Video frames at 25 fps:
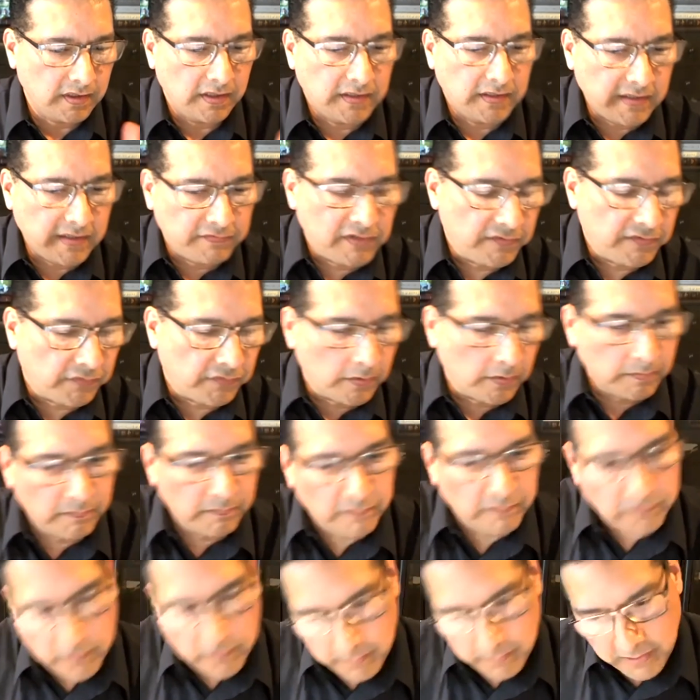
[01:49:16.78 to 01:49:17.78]
definitely from
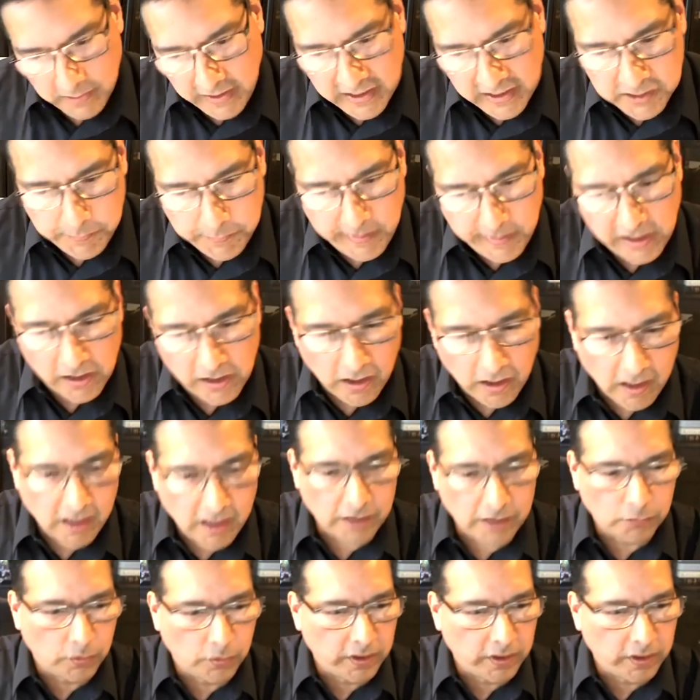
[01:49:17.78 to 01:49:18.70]
the next meeting on,